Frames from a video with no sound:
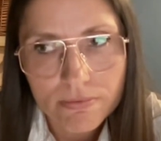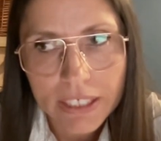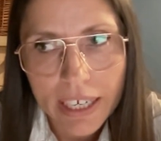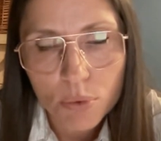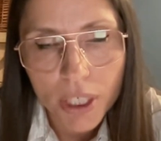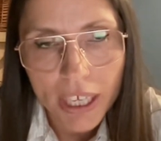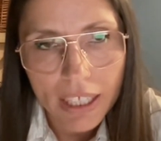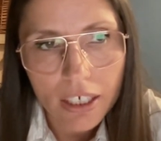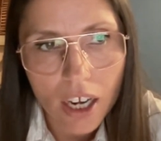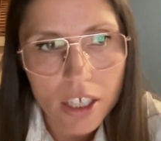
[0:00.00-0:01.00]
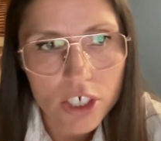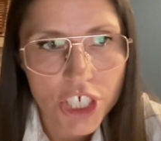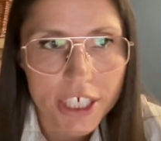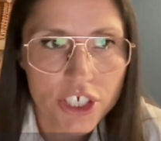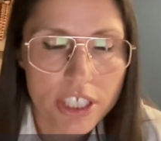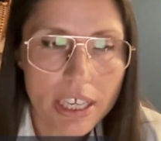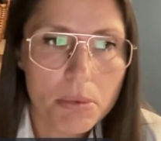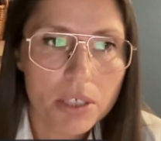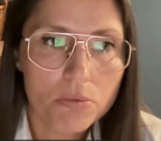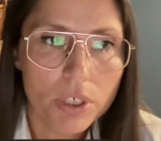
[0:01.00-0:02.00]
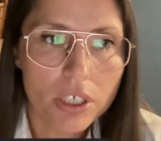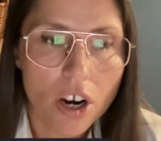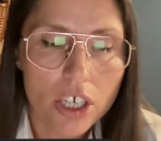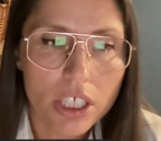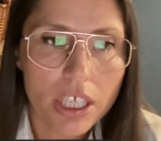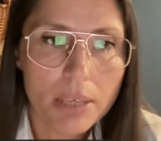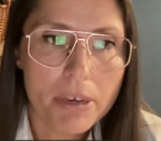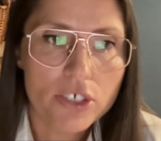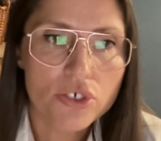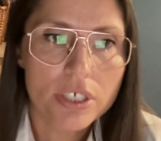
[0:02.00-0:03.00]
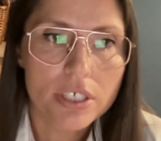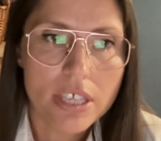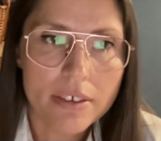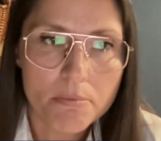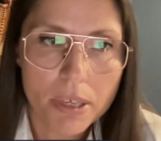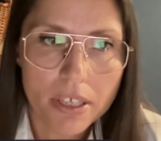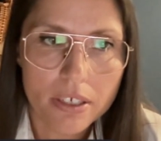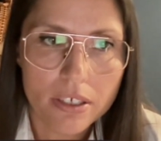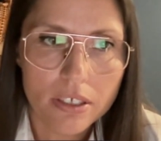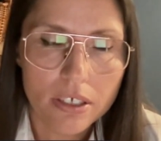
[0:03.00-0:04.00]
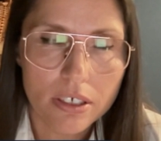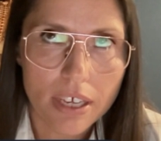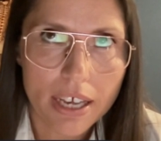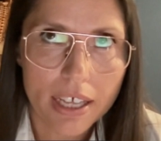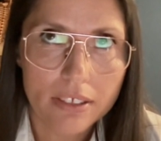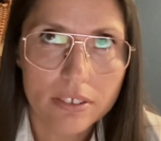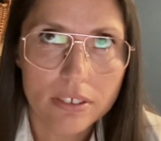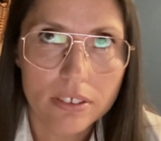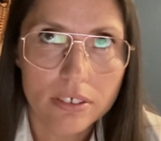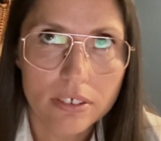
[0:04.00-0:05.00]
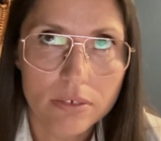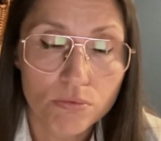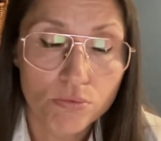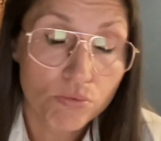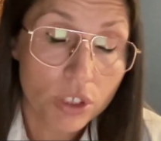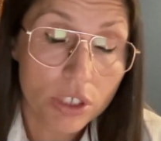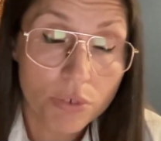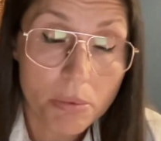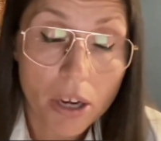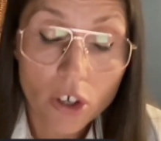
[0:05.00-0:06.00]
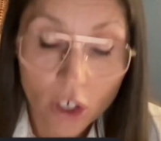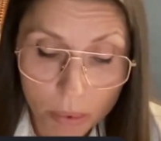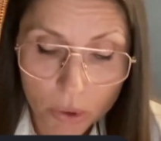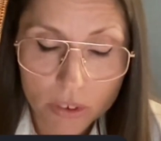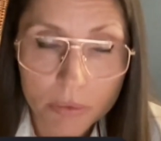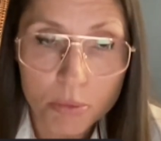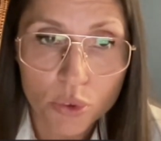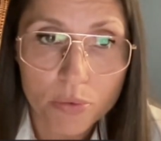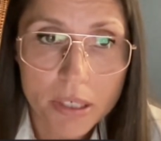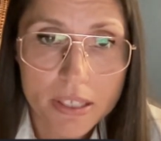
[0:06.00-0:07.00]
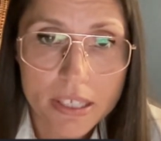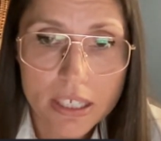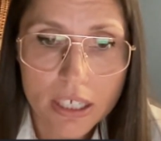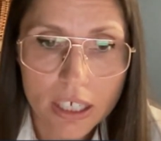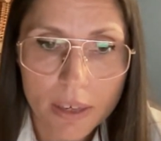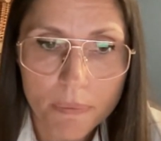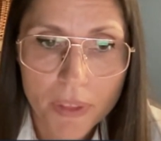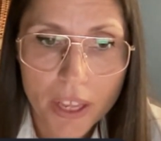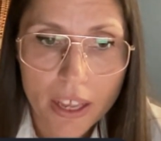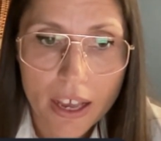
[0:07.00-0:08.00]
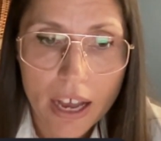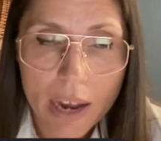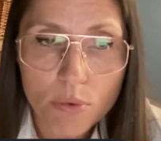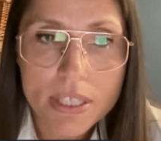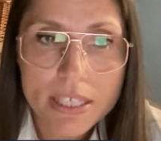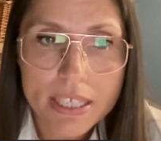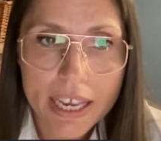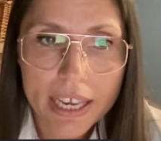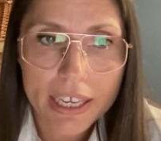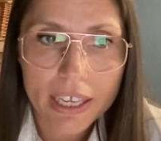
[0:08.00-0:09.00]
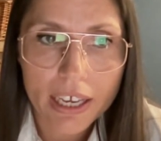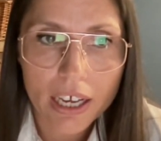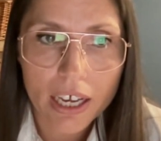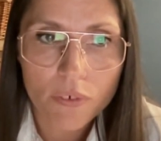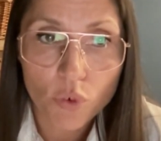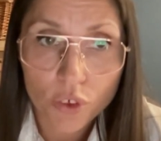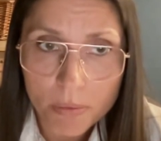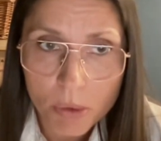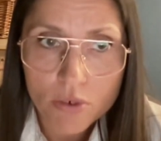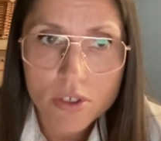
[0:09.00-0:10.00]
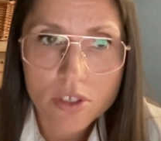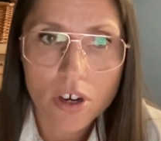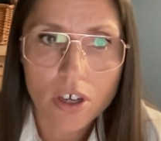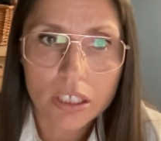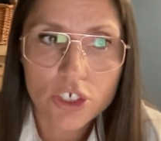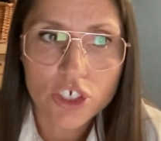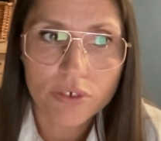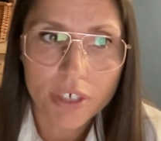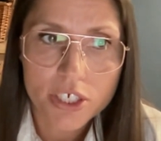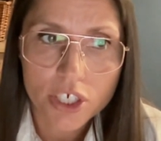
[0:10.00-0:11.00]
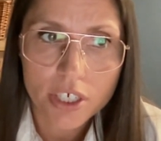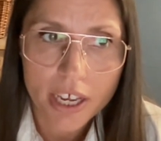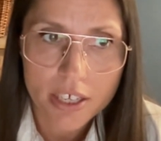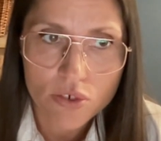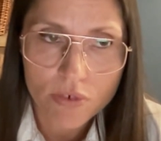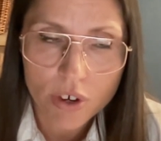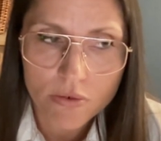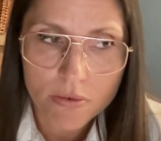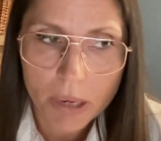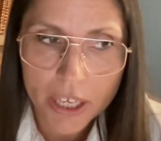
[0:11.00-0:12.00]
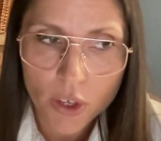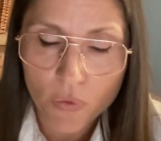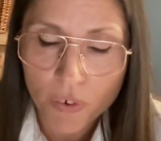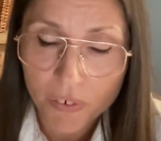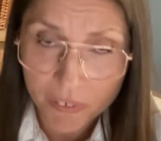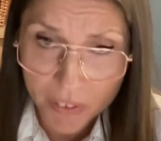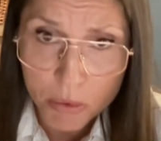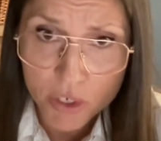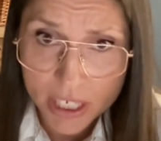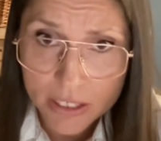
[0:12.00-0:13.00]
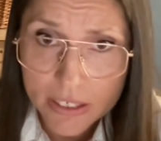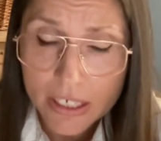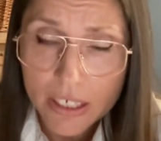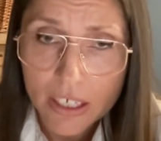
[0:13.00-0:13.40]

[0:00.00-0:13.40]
Yeah, we had a lot of changes. I mean, our key metrics have been had really remarkable improvements. I would say for the most, our lead generation has grown by over 50%,